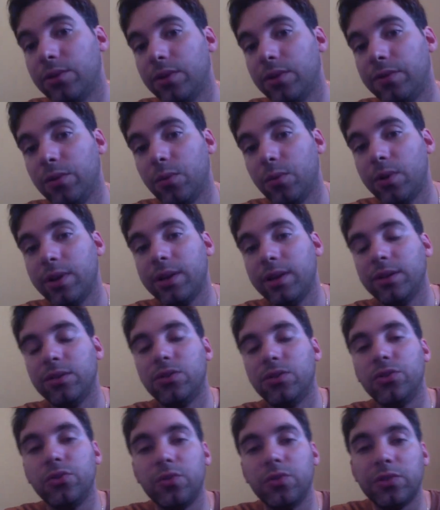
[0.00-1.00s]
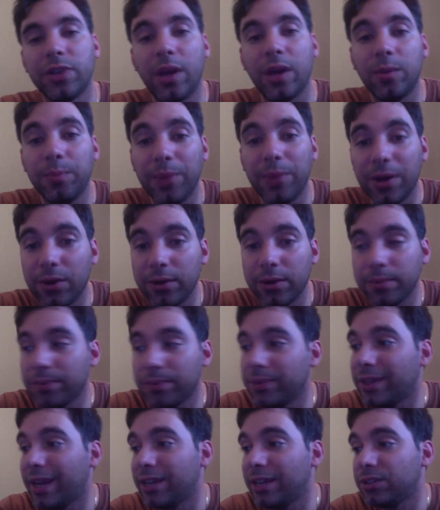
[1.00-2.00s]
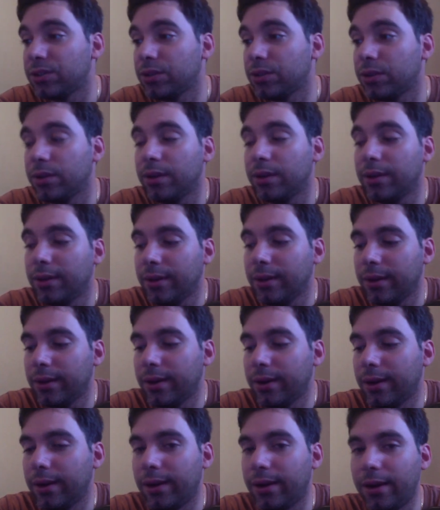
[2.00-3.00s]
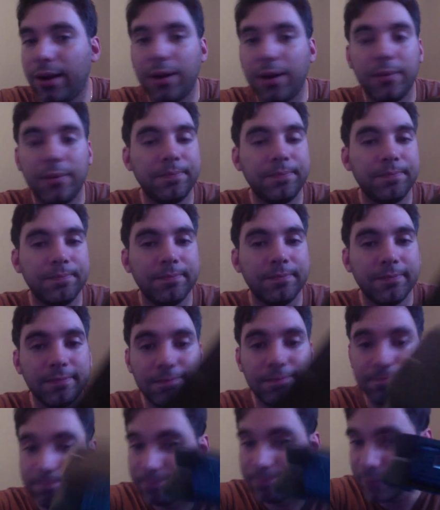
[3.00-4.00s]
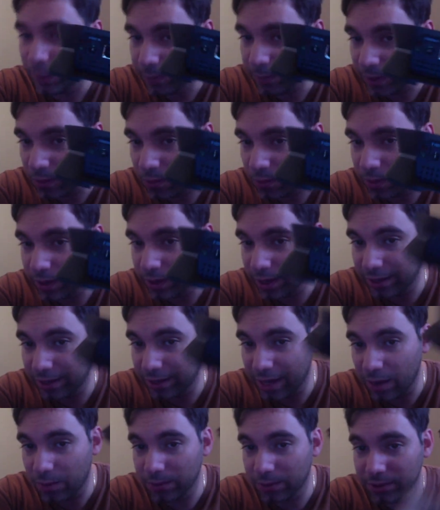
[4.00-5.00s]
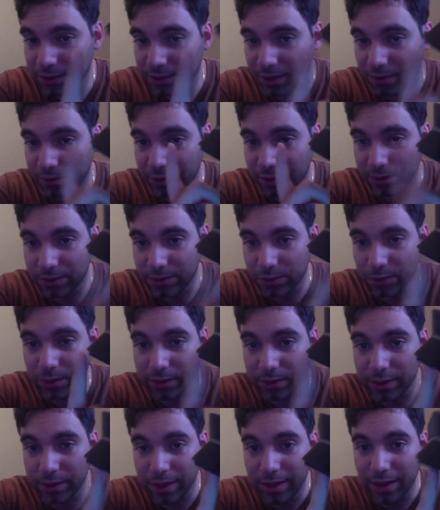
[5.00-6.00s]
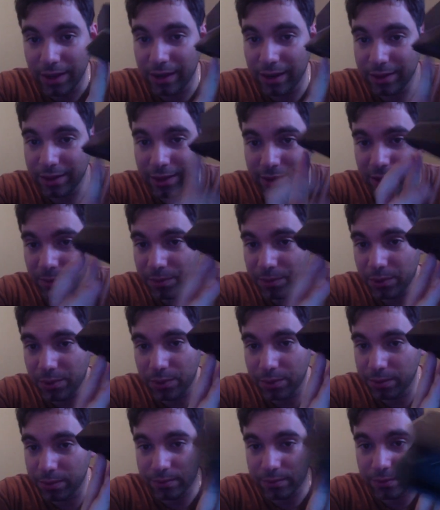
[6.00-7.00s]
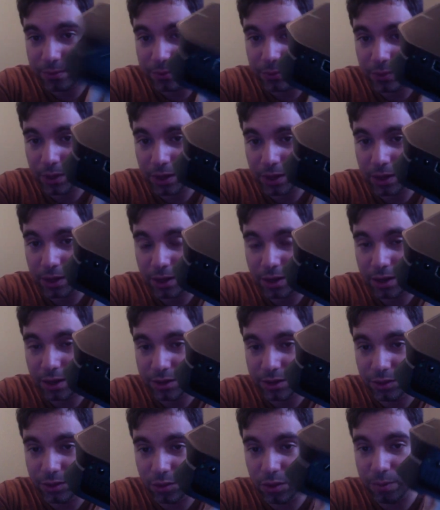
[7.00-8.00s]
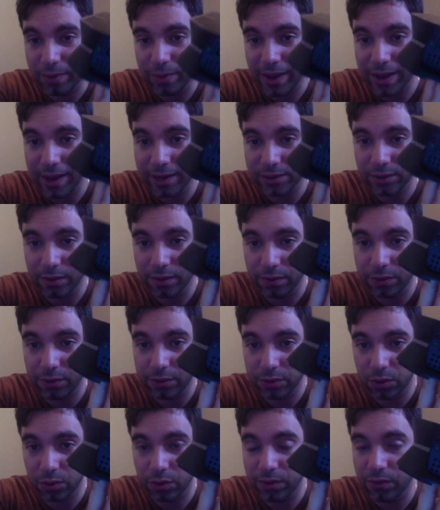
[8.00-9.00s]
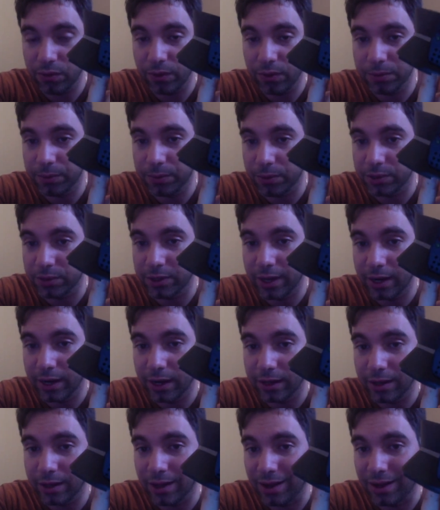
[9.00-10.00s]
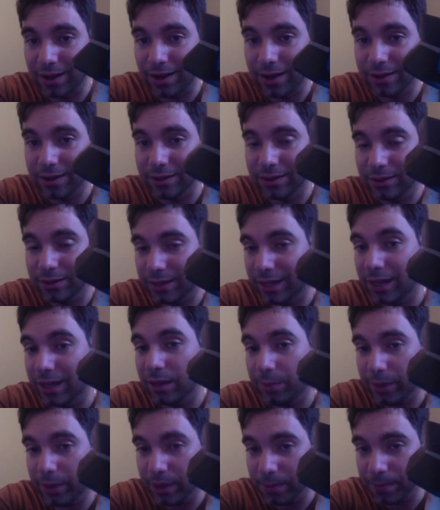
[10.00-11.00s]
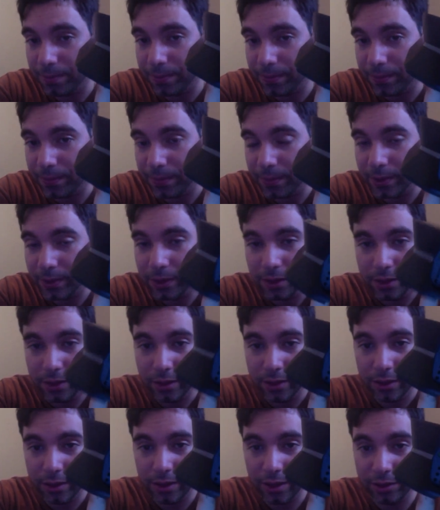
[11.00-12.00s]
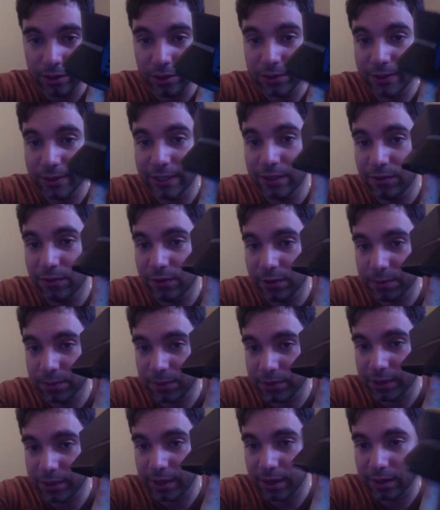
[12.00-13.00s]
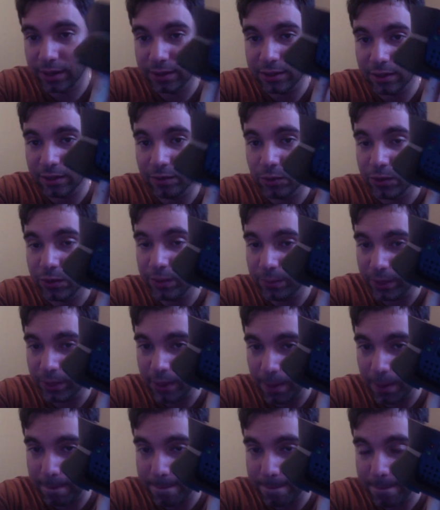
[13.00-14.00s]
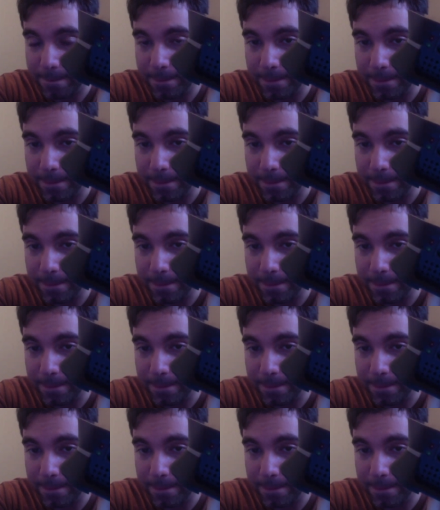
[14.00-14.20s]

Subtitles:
So if you want it to sound better, nicer, you might want to get that one instead of this one. I think they both do a max of 30 frames per second on 1080p. It does 60 frames per second at 720p.